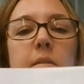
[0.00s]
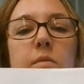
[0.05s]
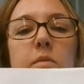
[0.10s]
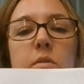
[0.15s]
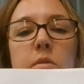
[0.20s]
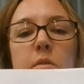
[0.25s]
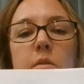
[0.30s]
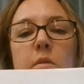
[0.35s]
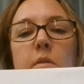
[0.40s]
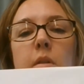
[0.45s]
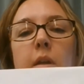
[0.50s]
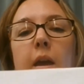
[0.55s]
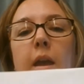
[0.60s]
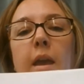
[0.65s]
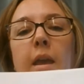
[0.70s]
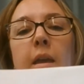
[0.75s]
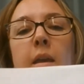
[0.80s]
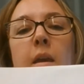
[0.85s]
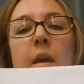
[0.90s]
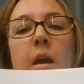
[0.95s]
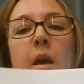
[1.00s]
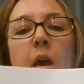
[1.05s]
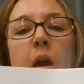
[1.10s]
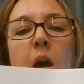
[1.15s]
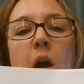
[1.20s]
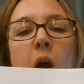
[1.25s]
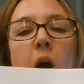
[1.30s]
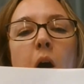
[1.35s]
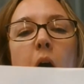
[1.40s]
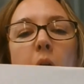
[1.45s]
of circle A.
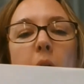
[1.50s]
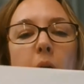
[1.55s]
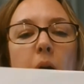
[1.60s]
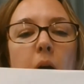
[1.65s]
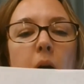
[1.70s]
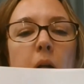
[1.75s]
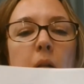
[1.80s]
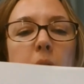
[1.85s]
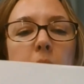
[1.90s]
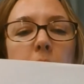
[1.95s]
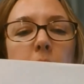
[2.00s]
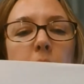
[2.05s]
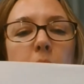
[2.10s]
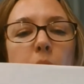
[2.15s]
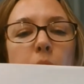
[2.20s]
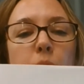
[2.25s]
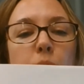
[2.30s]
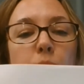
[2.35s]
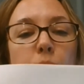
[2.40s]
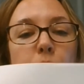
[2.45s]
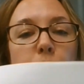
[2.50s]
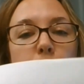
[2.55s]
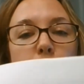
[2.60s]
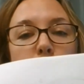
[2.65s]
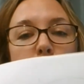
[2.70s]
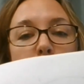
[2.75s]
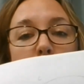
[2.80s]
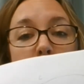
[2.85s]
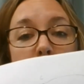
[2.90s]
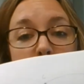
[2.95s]
All
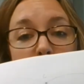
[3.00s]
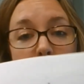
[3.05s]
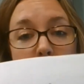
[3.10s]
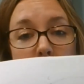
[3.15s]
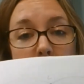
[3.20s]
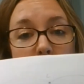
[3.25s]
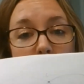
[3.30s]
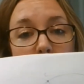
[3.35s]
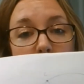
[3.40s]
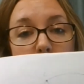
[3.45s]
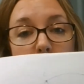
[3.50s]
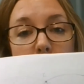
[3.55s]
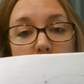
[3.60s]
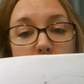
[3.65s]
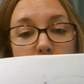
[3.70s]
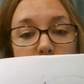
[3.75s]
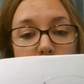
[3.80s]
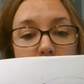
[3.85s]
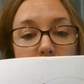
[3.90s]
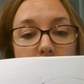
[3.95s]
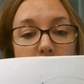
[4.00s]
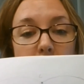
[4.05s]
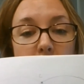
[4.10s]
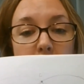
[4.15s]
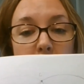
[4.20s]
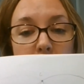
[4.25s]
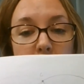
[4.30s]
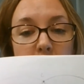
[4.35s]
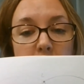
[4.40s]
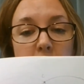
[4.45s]
radii of
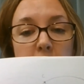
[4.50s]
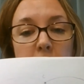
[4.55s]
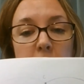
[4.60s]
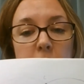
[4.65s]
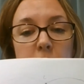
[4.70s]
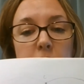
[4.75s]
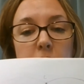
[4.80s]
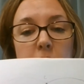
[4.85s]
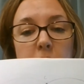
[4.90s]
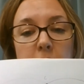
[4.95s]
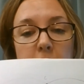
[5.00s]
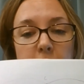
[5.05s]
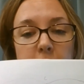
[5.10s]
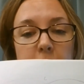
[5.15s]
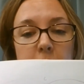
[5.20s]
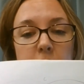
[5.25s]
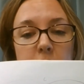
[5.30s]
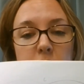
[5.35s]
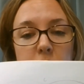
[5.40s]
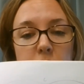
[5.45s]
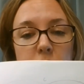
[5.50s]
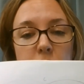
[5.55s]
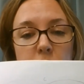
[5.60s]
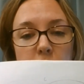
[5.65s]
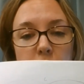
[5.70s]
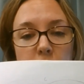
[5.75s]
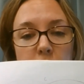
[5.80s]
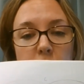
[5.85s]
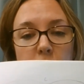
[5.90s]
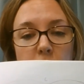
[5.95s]
any given
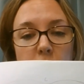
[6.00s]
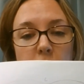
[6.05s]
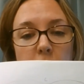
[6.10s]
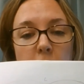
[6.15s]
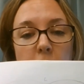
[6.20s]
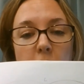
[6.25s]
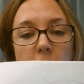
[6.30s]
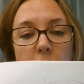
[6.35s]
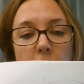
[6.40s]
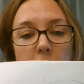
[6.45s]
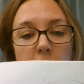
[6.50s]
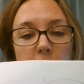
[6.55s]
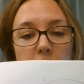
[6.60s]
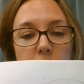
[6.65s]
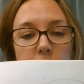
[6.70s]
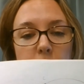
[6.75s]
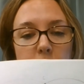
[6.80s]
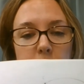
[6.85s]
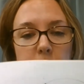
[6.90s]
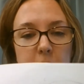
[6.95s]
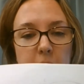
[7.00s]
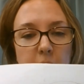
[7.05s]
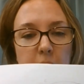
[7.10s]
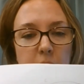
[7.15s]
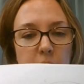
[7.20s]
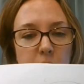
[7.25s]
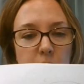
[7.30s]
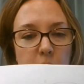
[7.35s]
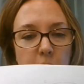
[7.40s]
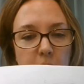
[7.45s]
circle are, whoops, I
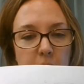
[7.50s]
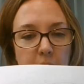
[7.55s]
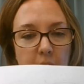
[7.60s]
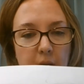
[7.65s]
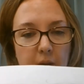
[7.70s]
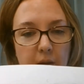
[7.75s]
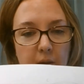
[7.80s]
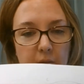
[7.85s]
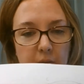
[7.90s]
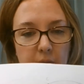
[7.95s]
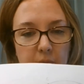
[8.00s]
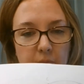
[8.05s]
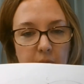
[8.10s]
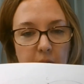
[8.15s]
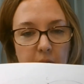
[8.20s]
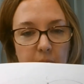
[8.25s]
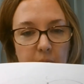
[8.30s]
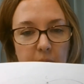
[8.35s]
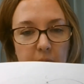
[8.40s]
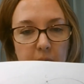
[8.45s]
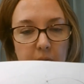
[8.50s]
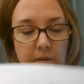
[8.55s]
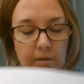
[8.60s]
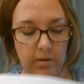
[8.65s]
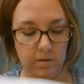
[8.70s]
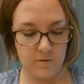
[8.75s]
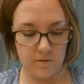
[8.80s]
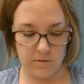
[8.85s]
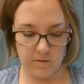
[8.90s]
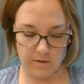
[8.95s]
wrote that on the wrong one.
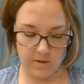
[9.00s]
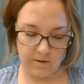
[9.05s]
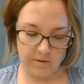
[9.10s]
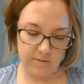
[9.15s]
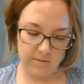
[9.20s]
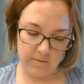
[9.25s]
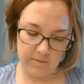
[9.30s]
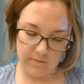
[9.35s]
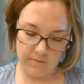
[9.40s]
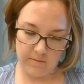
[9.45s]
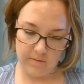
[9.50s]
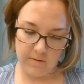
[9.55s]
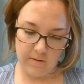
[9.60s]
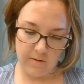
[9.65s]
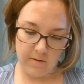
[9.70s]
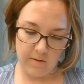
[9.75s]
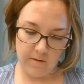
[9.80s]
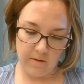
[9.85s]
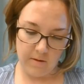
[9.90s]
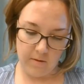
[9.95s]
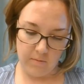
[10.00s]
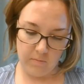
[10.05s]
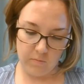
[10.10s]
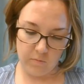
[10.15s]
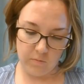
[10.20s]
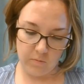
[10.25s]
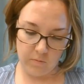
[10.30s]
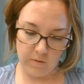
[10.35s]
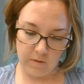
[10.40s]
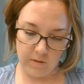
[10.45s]
Gosh, guys, I'm
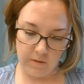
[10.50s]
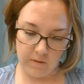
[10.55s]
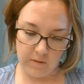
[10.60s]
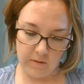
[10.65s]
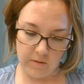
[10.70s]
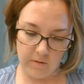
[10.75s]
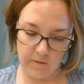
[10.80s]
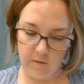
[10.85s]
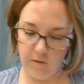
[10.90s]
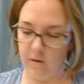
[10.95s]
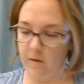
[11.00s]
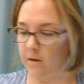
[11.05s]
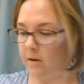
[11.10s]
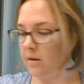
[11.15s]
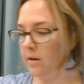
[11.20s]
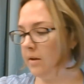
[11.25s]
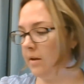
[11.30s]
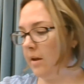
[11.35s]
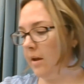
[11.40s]
really good